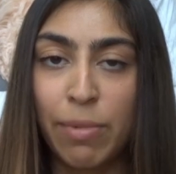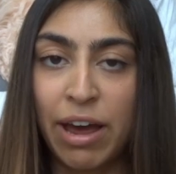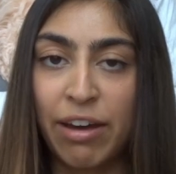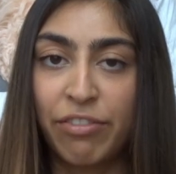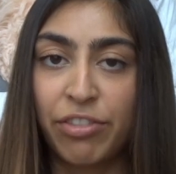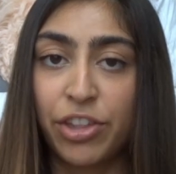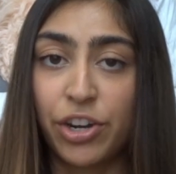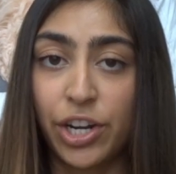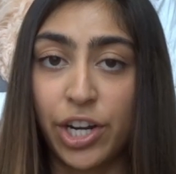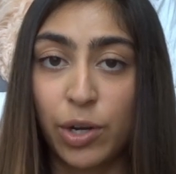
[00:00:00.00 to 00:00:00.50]

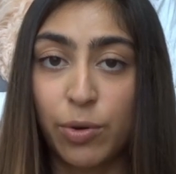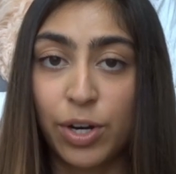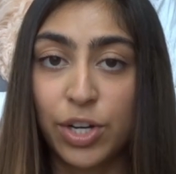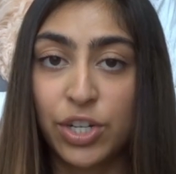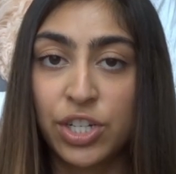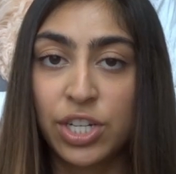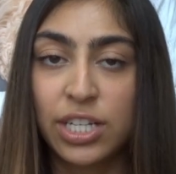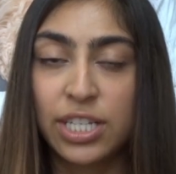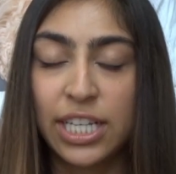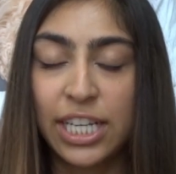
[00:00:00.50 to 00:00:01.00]
have 30
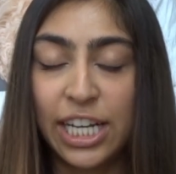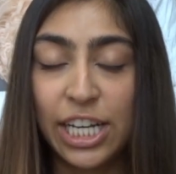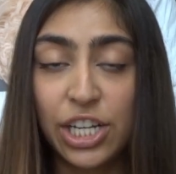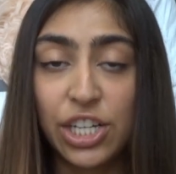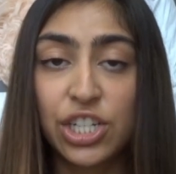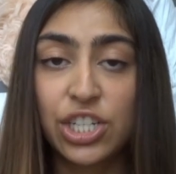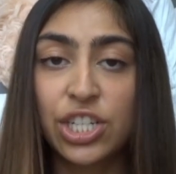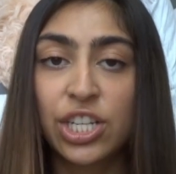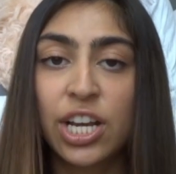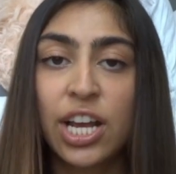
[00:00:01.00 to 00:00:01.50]
questions
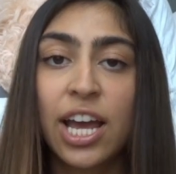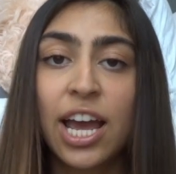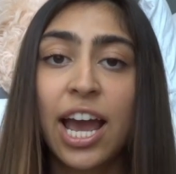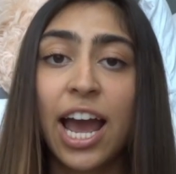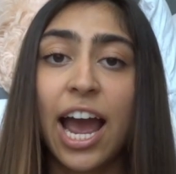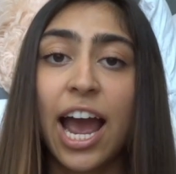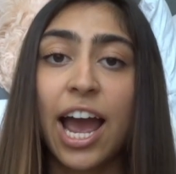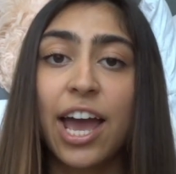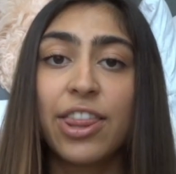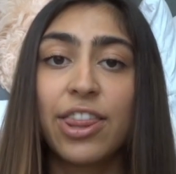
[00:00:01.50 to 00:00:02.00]
each,
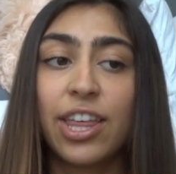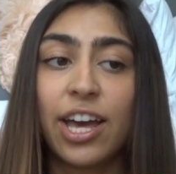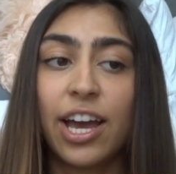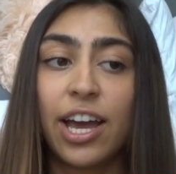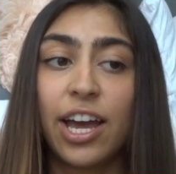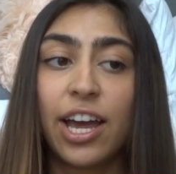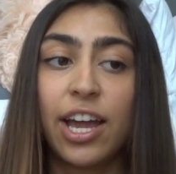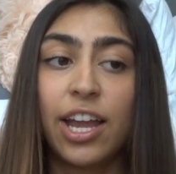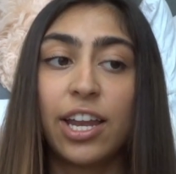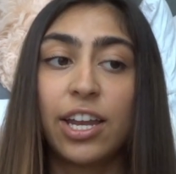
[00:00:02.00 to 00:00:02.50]
and
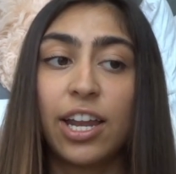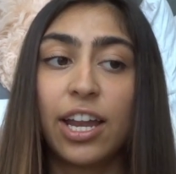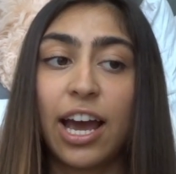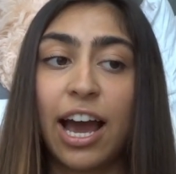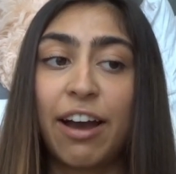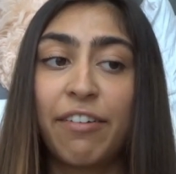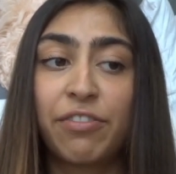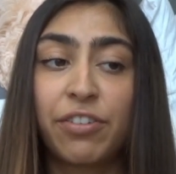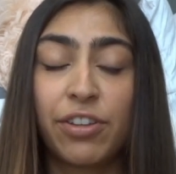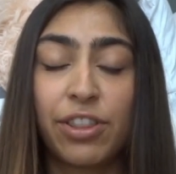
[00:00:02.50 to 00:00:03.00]
then
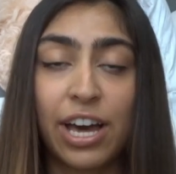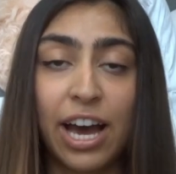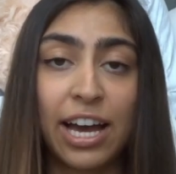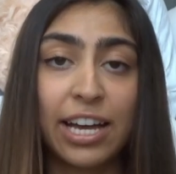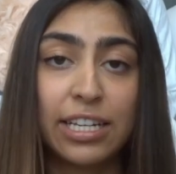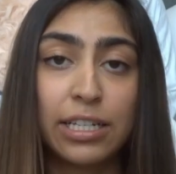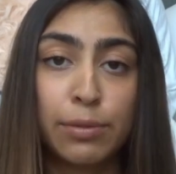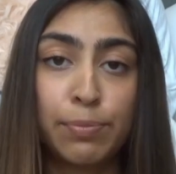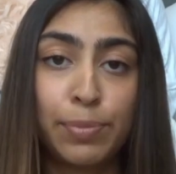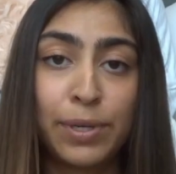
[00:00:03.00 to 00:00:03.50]
after
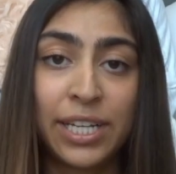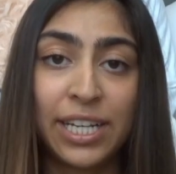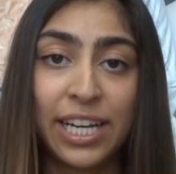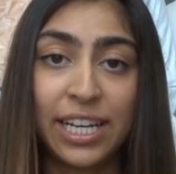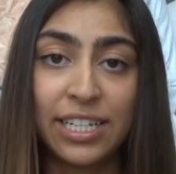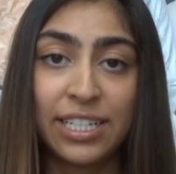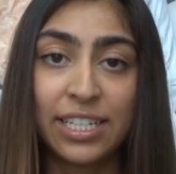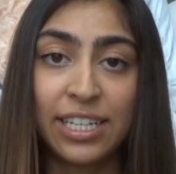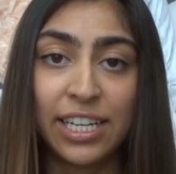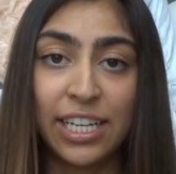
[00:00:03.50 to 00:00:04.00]
that is
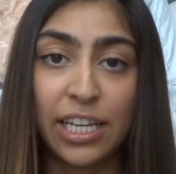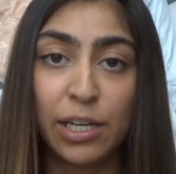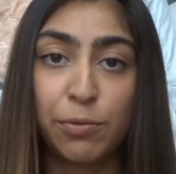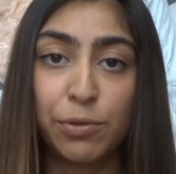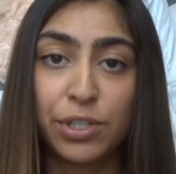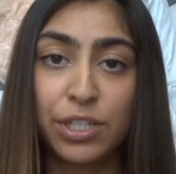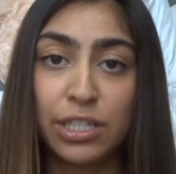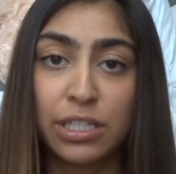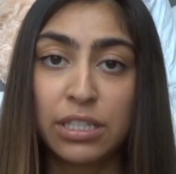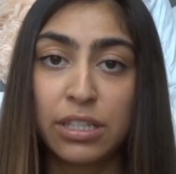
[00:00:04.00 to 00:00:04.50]
PAT,
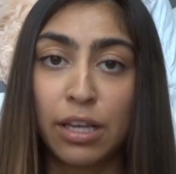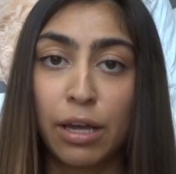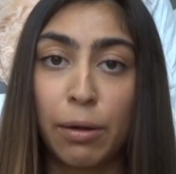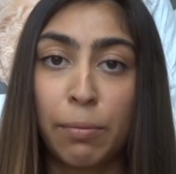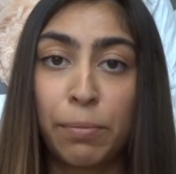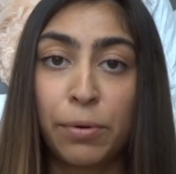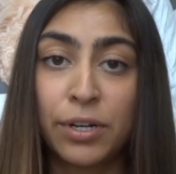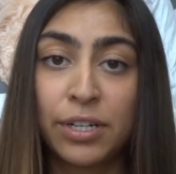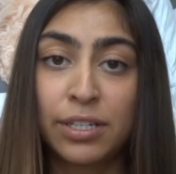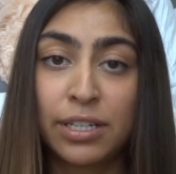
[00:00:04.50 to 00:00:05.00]
which is the
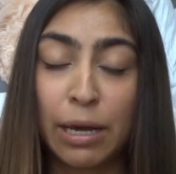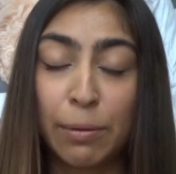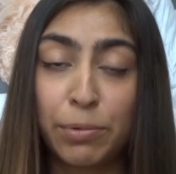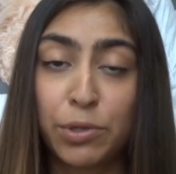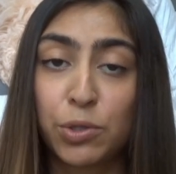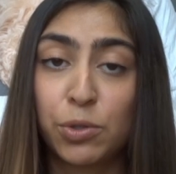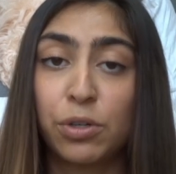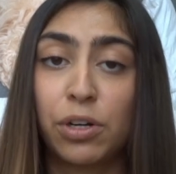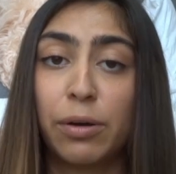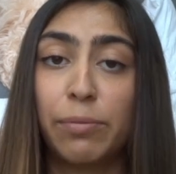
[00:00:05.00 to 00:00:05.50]

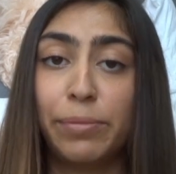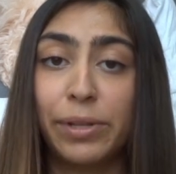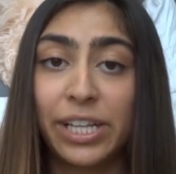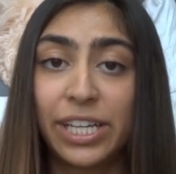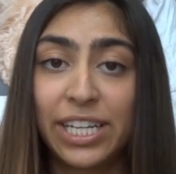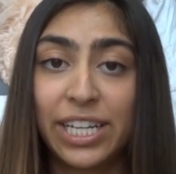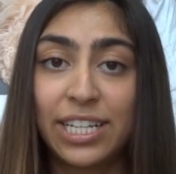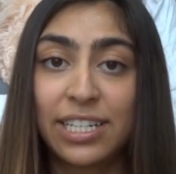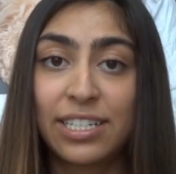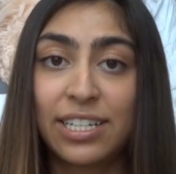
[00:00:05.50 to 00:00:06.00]
Perceptual
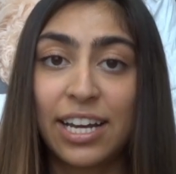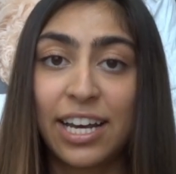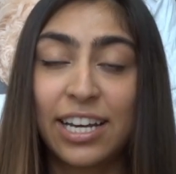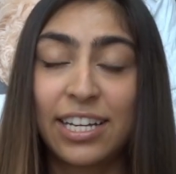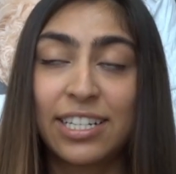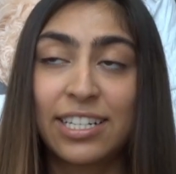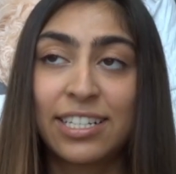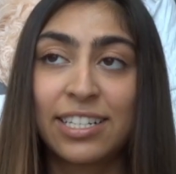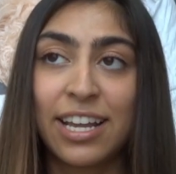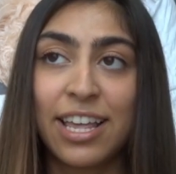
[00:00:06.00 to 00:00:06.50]
Abilities
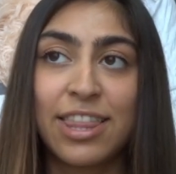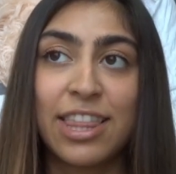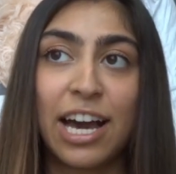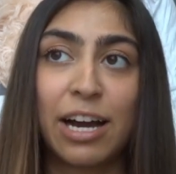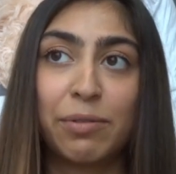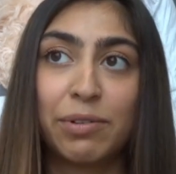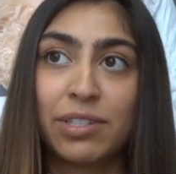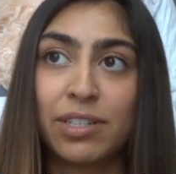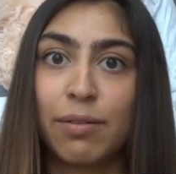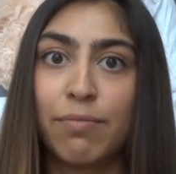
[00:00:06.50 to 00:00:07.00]
Test, and that
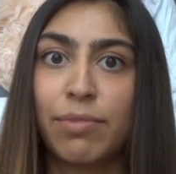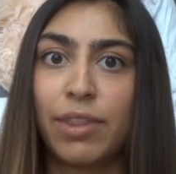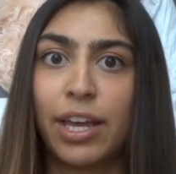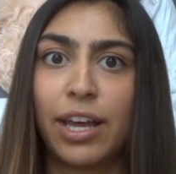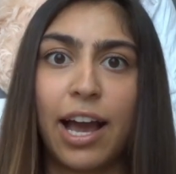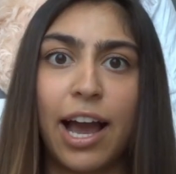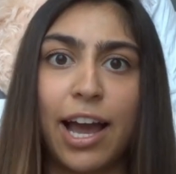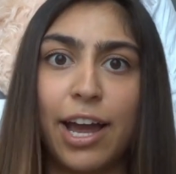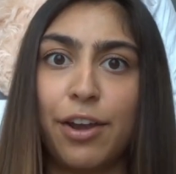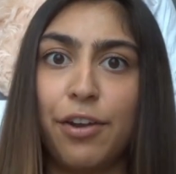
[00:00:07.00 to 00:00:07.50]
was
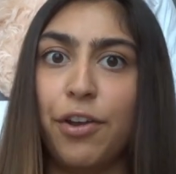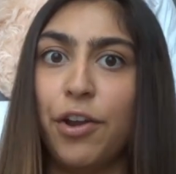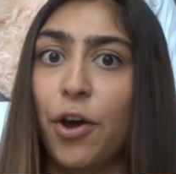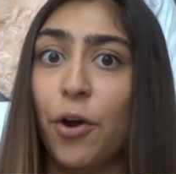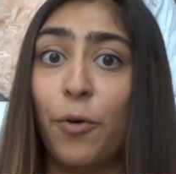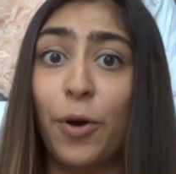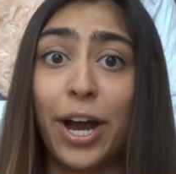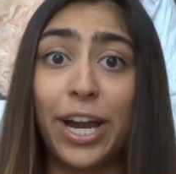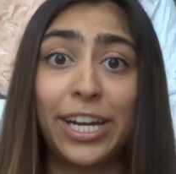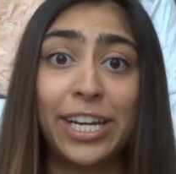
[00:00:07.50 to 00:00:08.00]
something I had
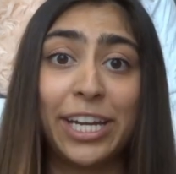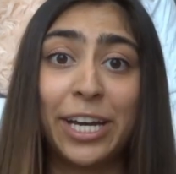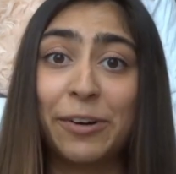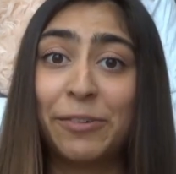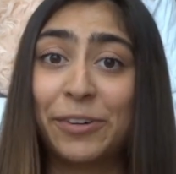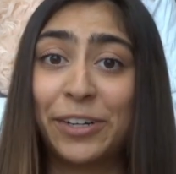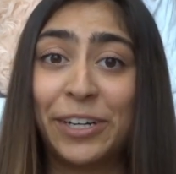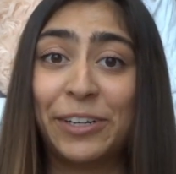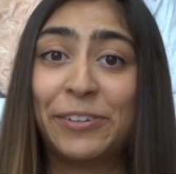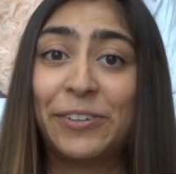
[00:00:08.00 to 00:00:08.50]
no idea
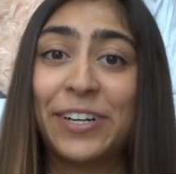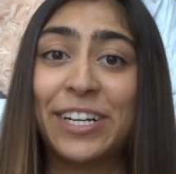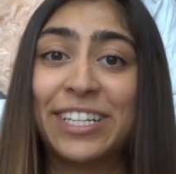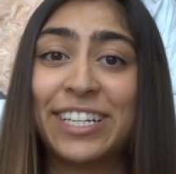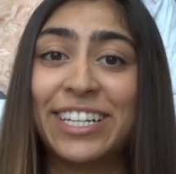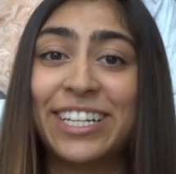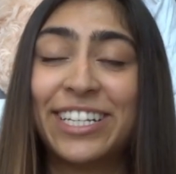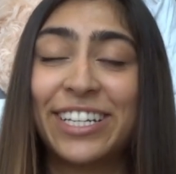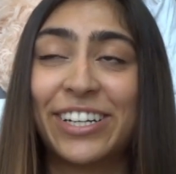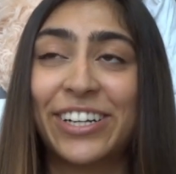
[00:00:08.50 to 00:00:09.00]
what it was
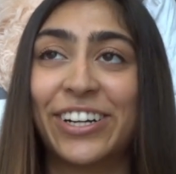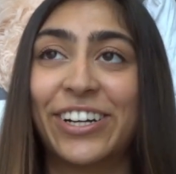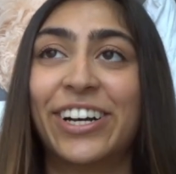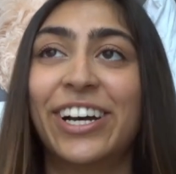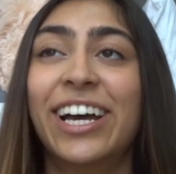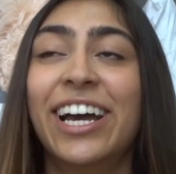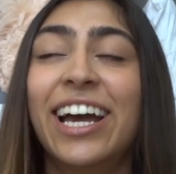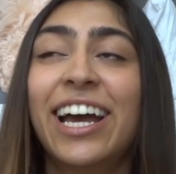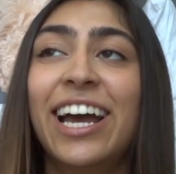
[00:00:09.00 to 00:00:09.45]
until